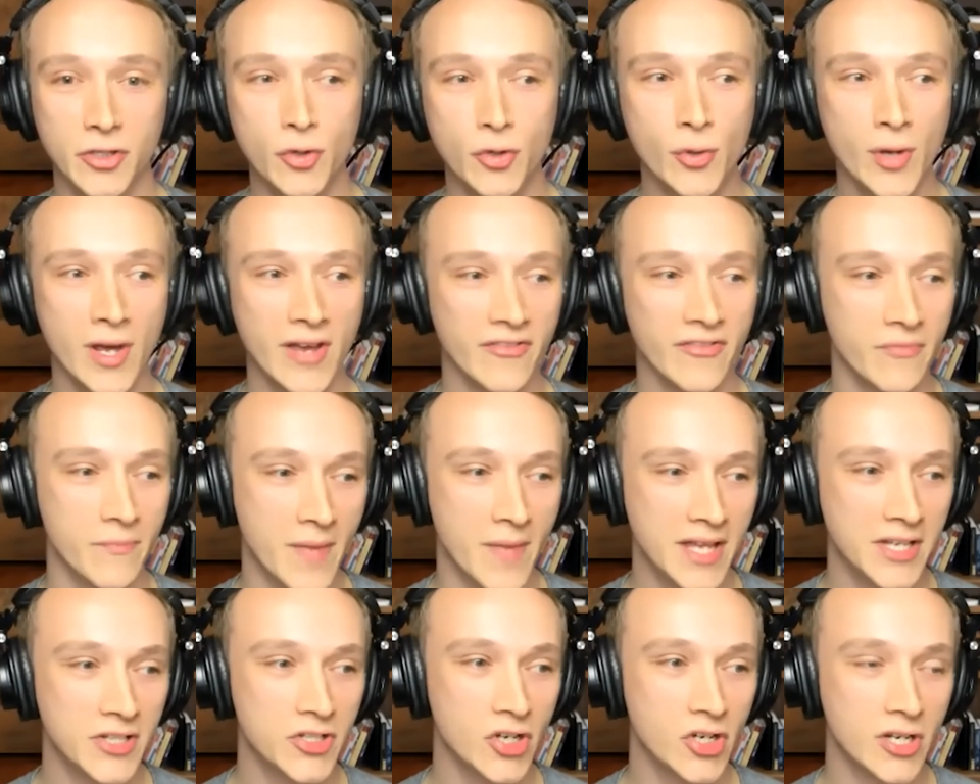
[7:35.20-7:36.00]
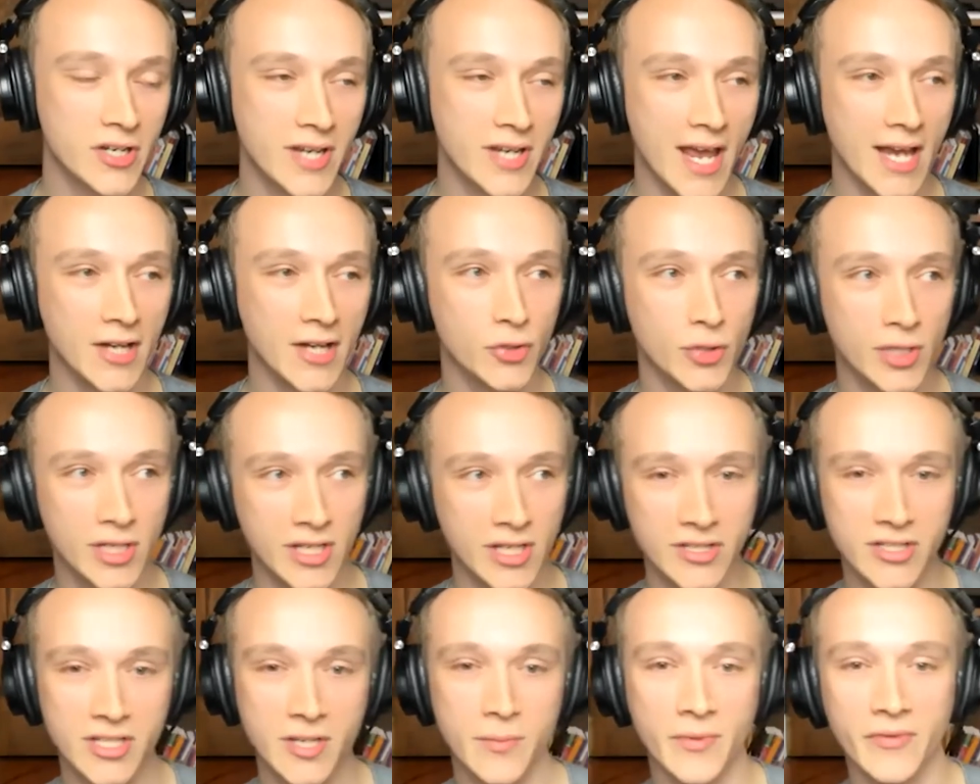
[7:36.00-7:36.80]
you have mentioned actually
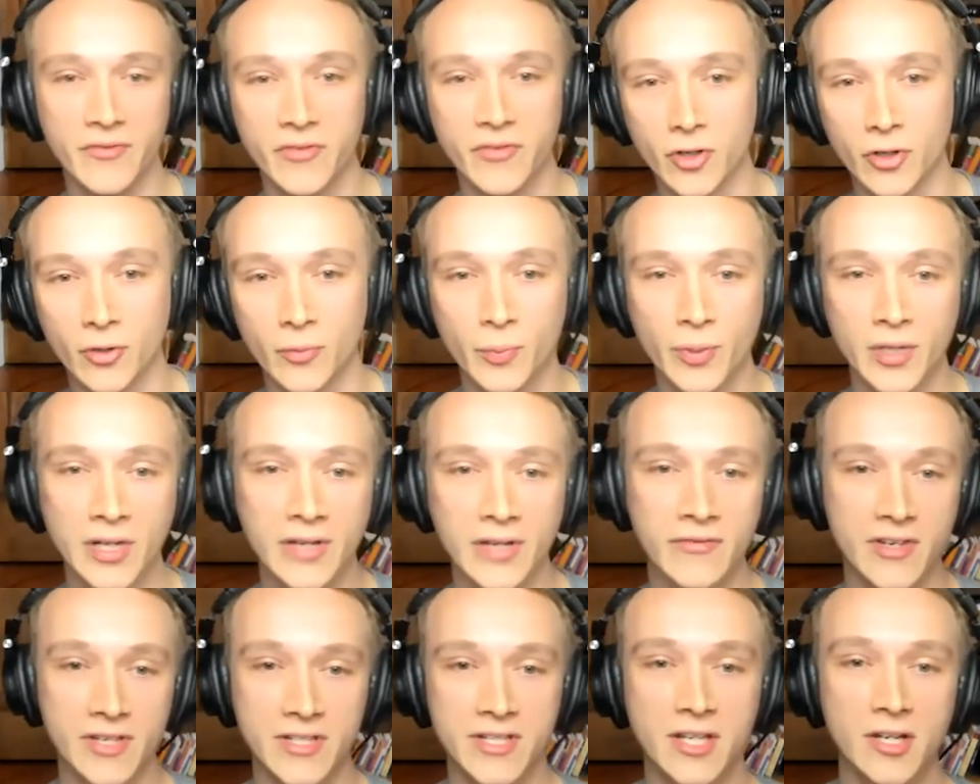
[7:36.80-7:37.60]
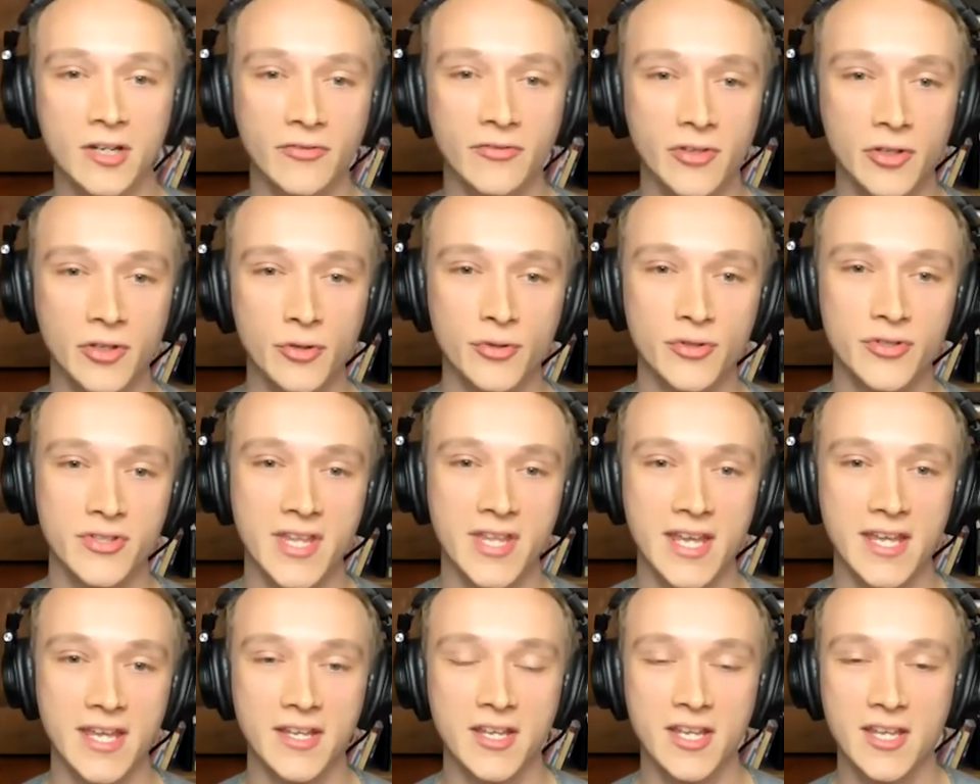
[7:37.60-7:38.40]
in some of your previous interviews
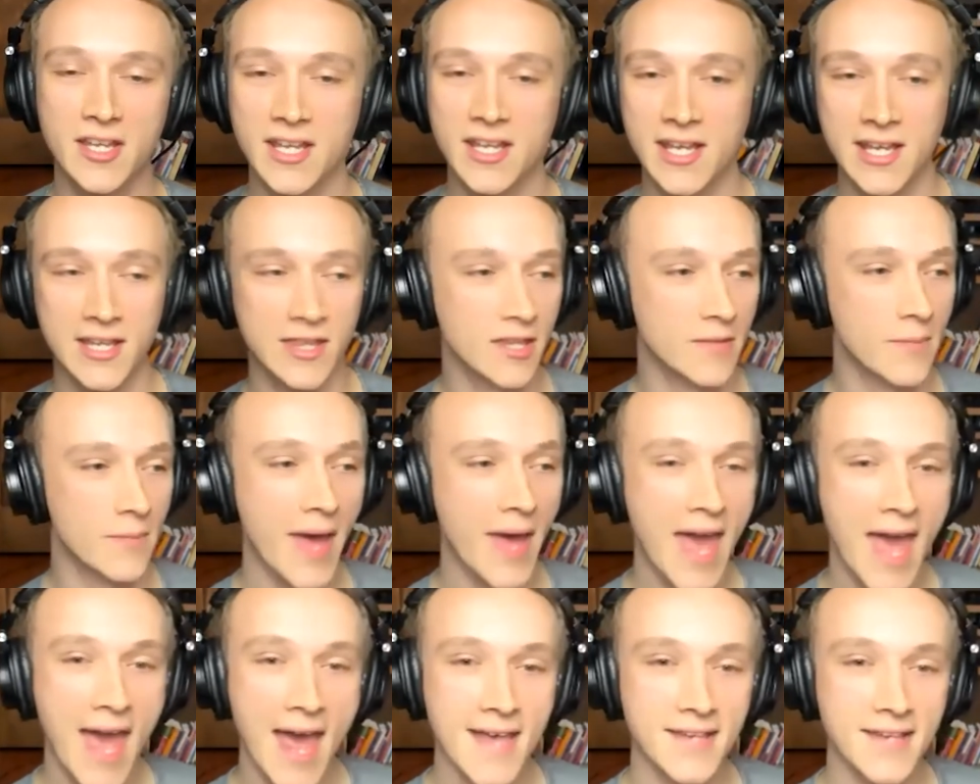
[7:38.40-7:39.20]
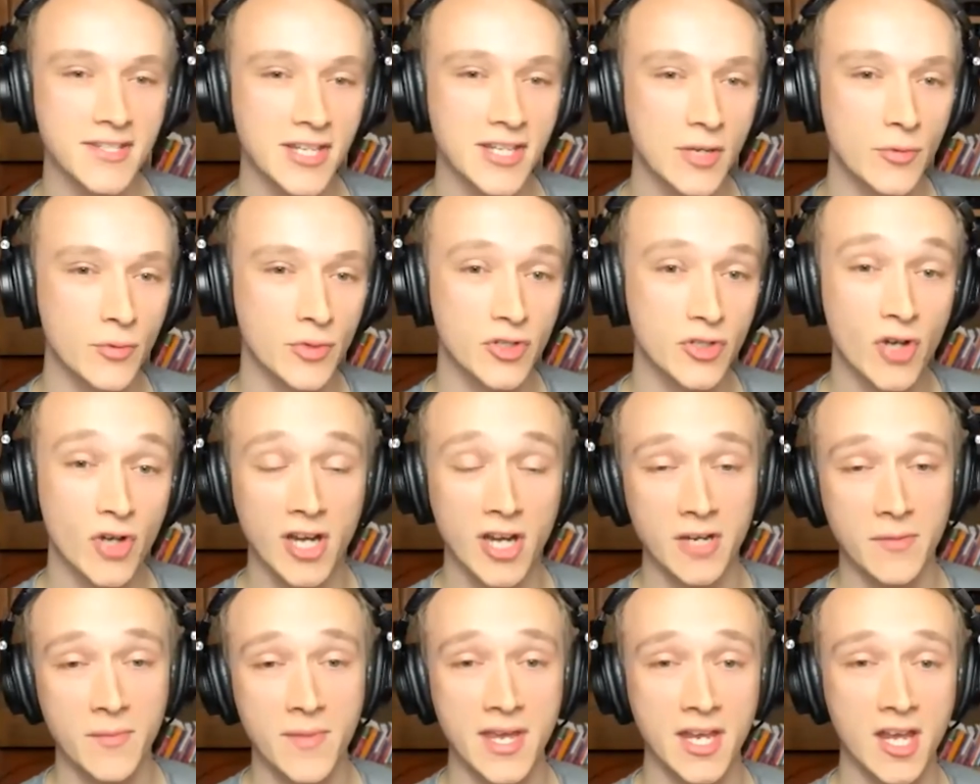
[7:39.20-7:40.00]
that in the past it was
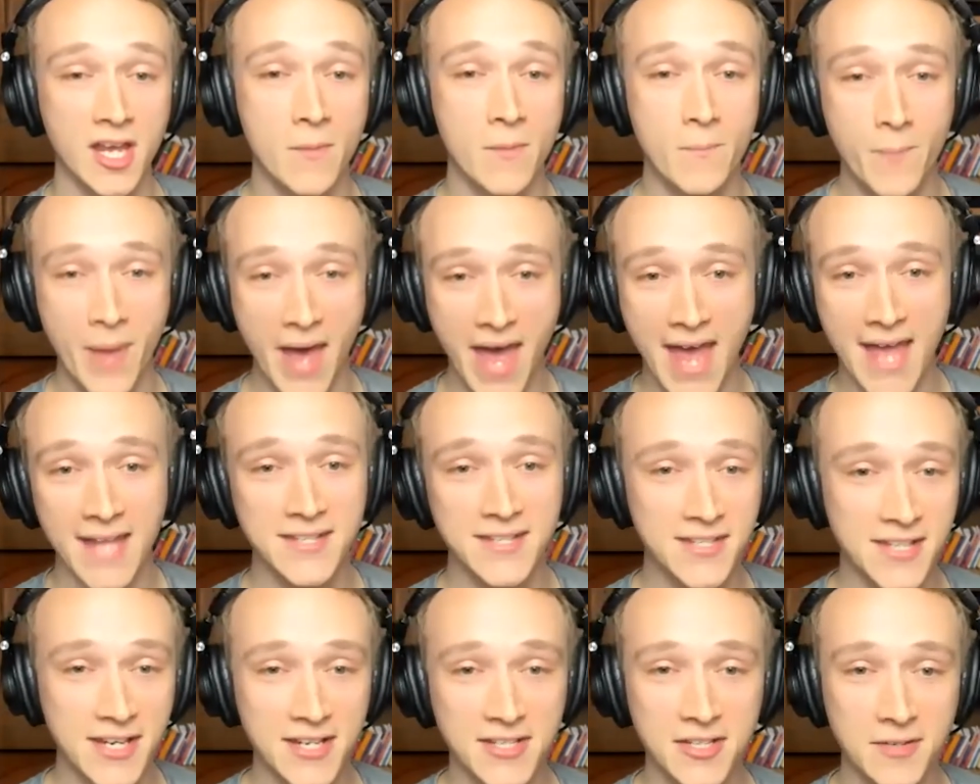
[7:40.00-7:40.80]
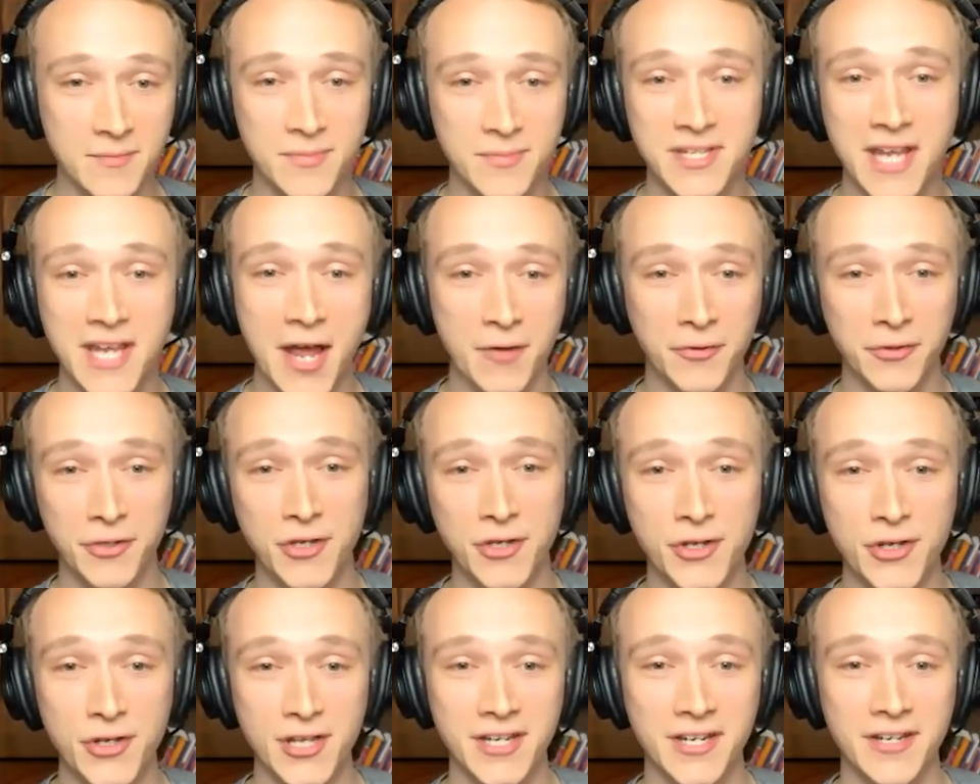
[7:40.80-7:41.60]
trying to make a bad system sound
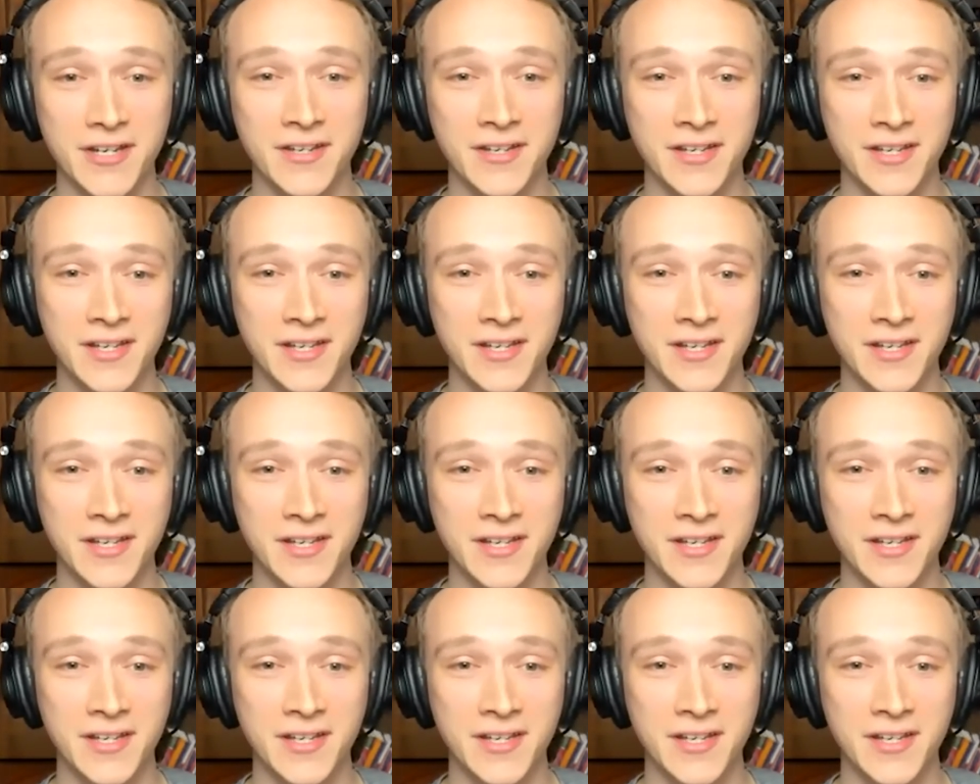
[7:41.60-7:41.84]
good.